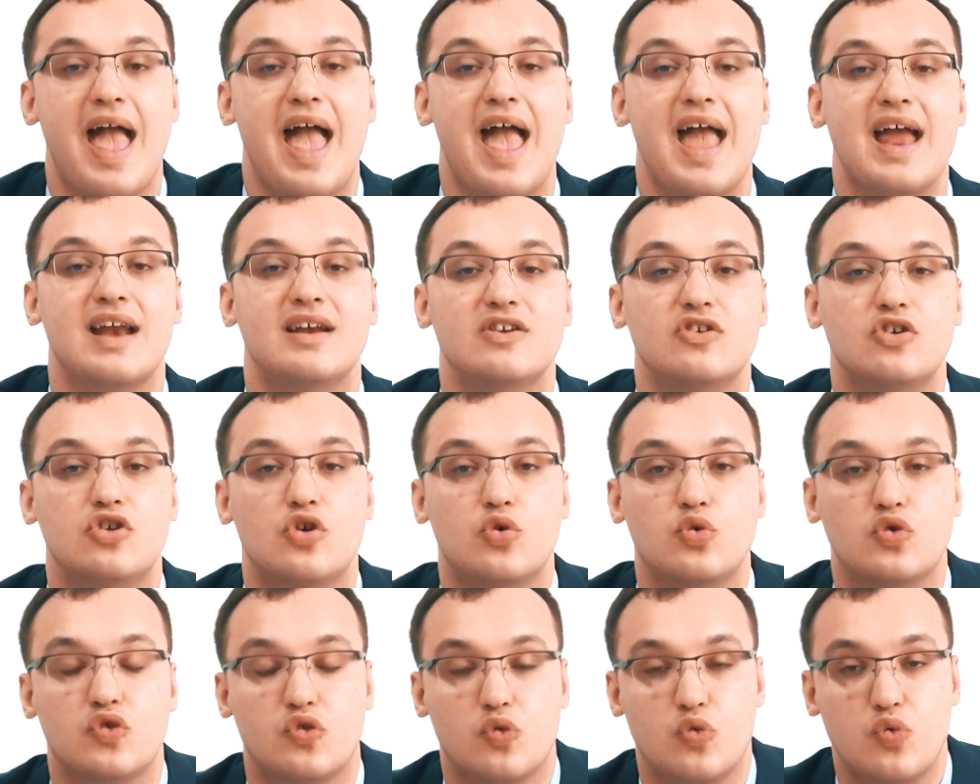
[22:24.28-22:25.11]
and in
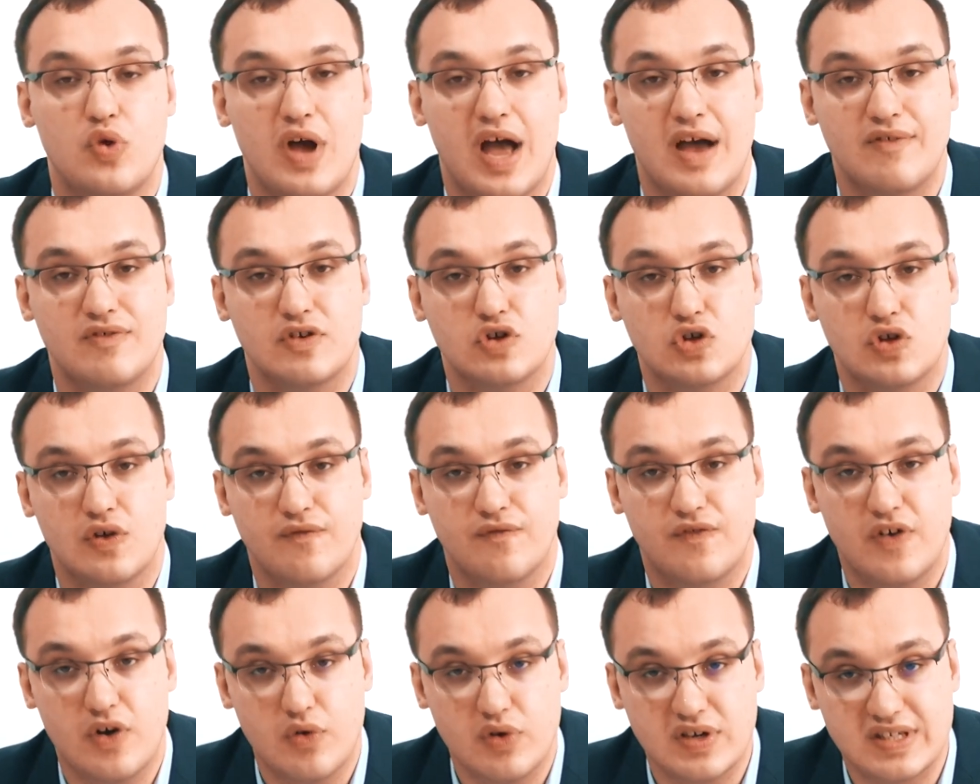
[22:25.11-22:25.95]
those who have
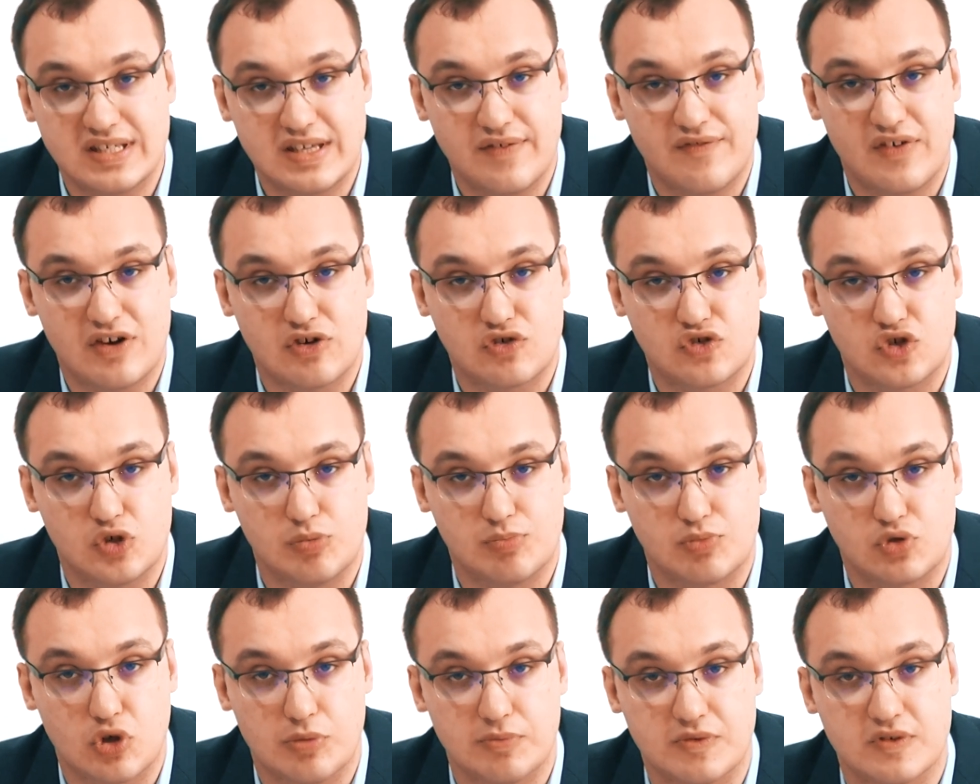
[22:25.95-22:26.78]
very severe
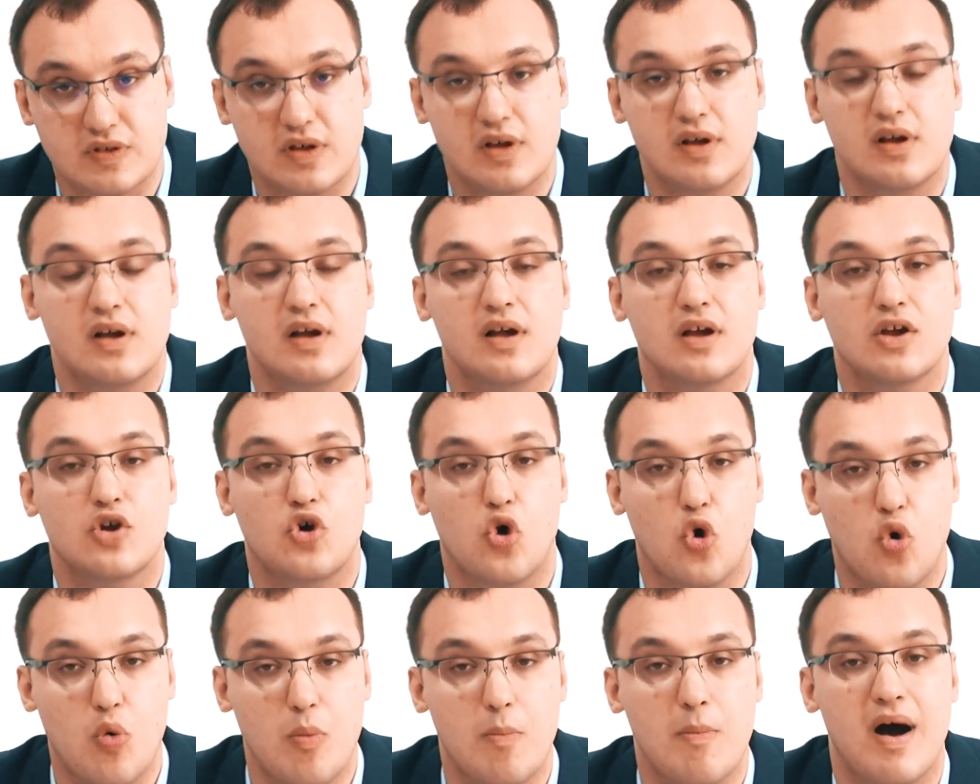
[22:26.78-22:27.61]
symptoms,
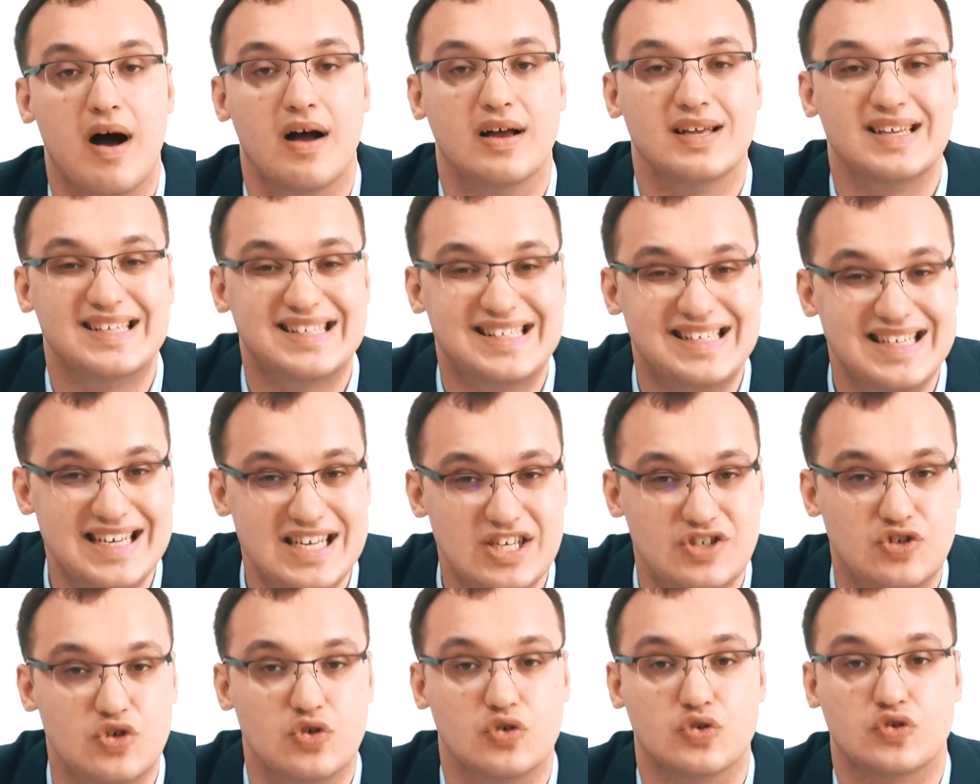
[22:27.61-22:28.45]
coma,
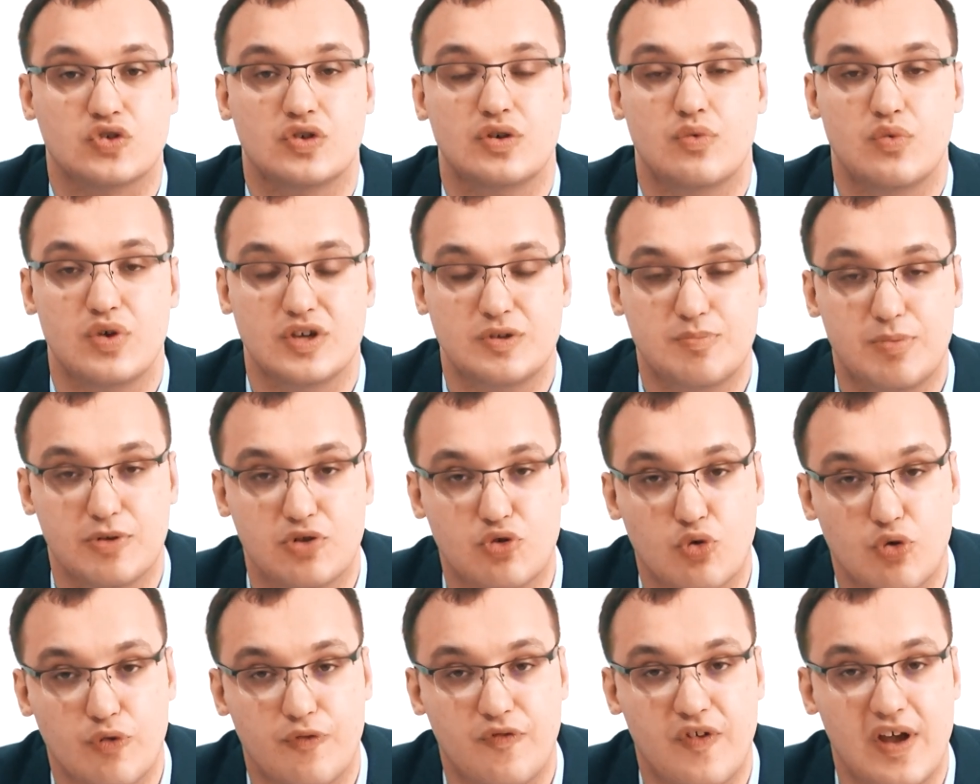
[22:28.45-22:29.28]
seizures,
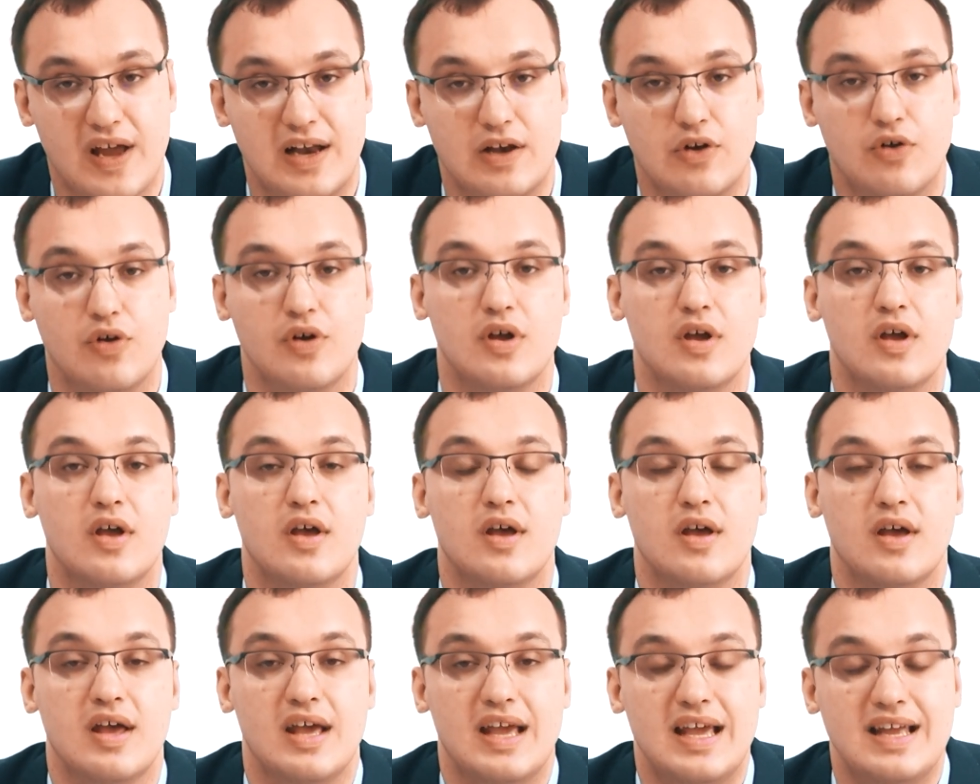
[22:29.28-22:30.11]
respiratory failure,
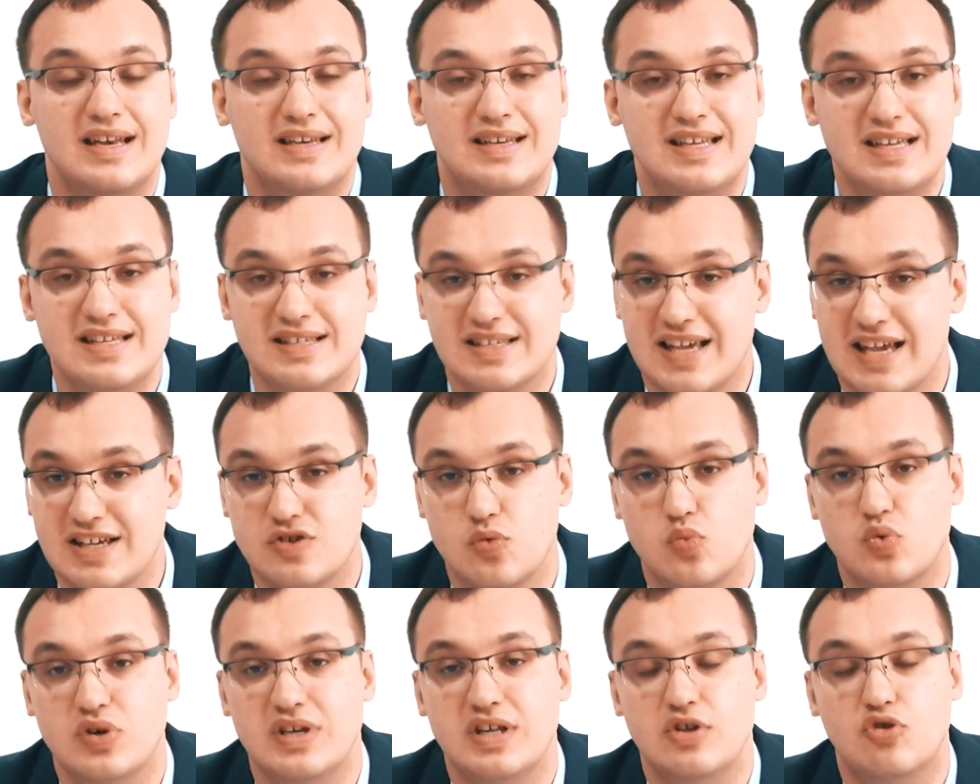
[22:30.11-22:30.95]
in these
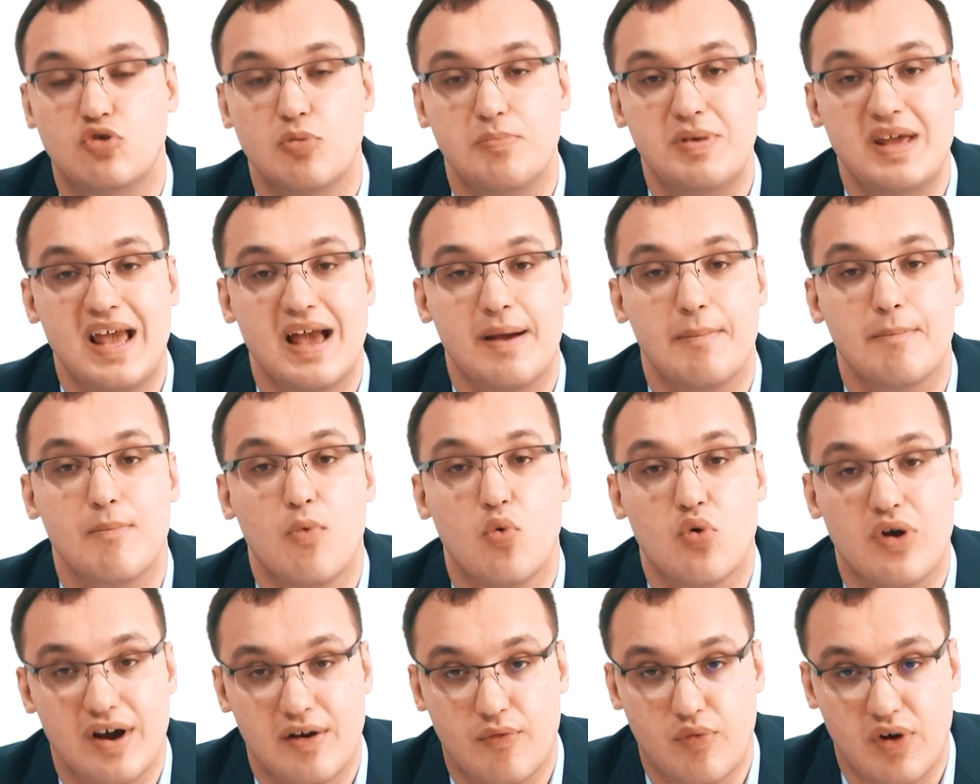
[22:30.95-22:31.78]
cases we need to be
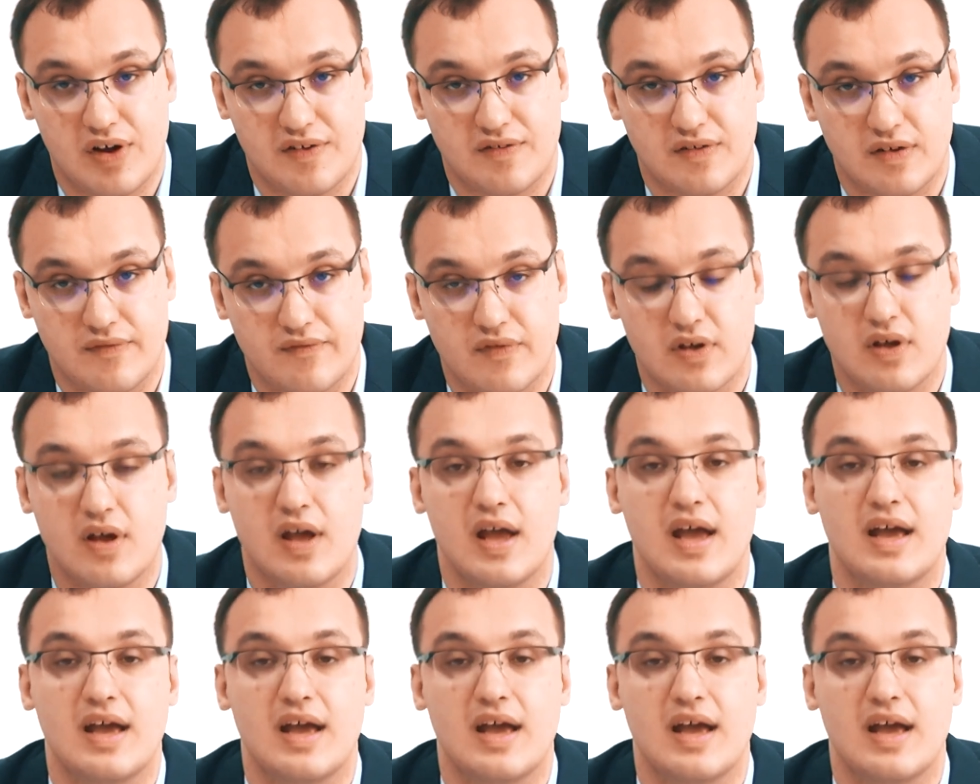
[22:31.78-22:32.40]
more aggressive.